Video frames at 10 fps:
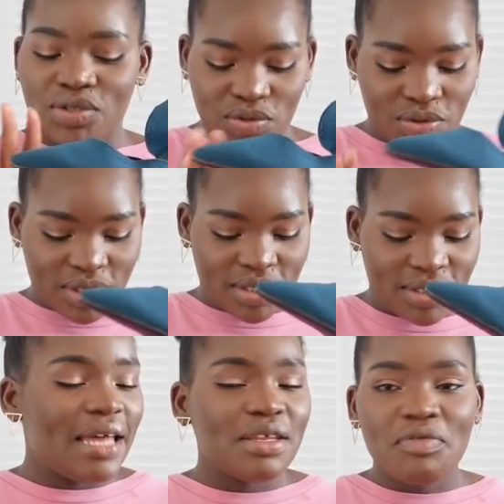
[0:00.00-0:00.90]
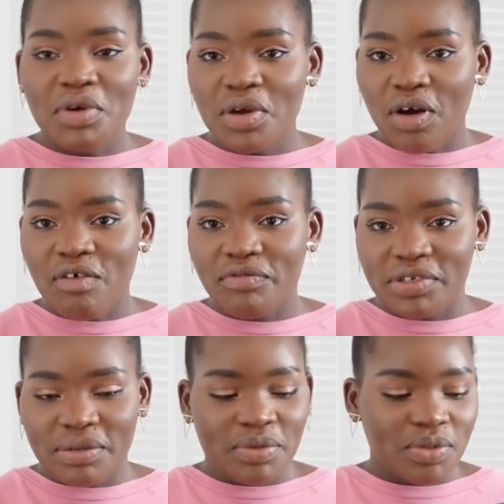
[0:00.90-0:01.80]
shoes, and they're very
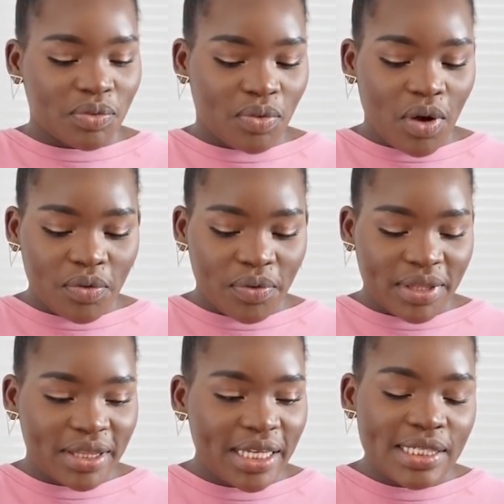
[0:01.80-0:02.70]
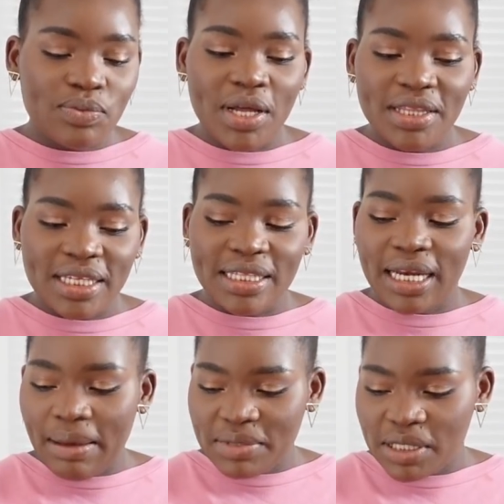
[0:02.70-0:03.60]
comfortable to walk with. That's one thing that
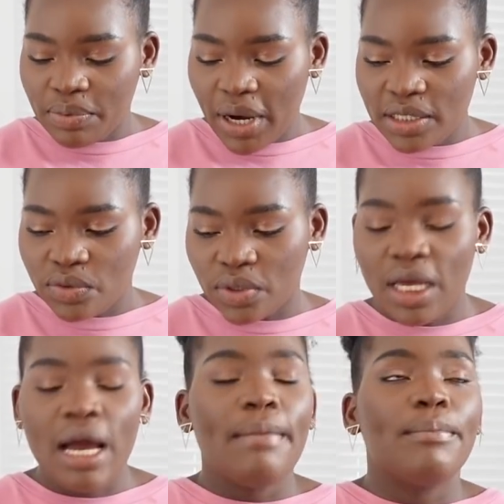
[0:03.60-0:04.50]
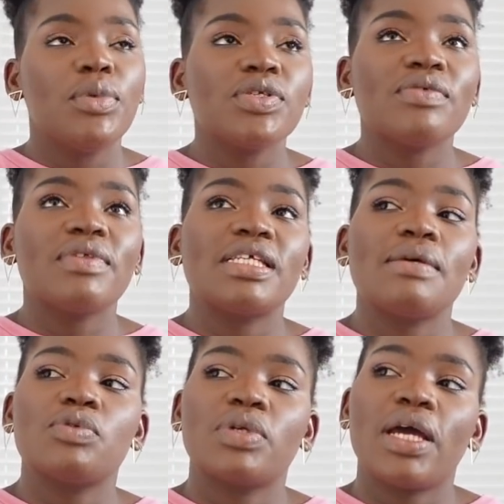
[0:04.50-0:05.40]
I am surprised with. Most of the
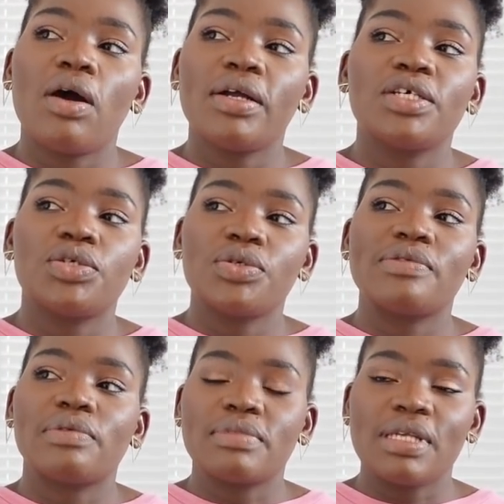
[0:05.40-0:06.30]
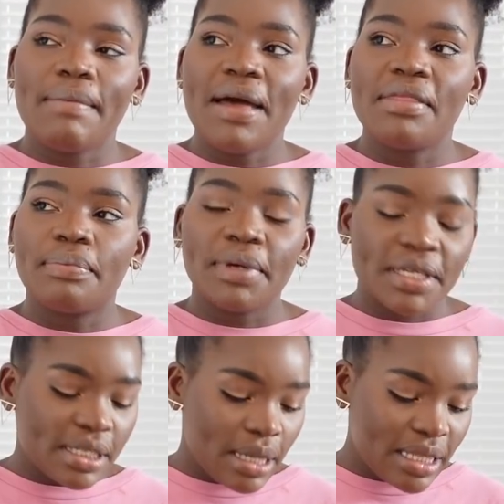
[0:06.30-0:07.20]
times when I order shoes from some other
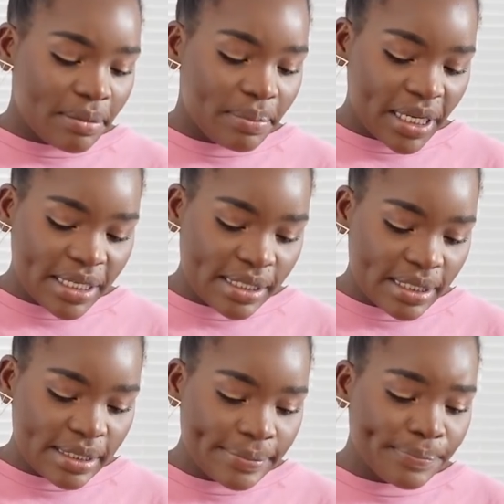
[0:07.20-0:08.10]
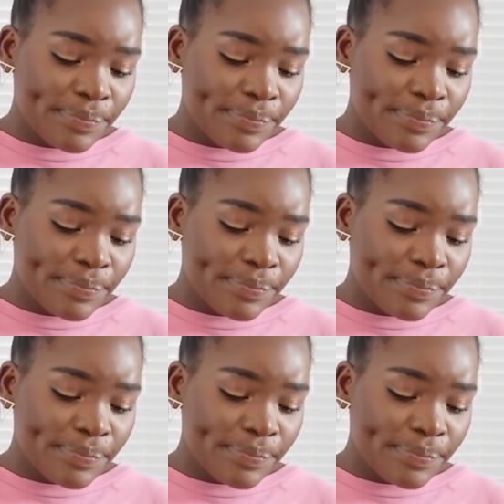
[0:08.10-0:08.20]
places,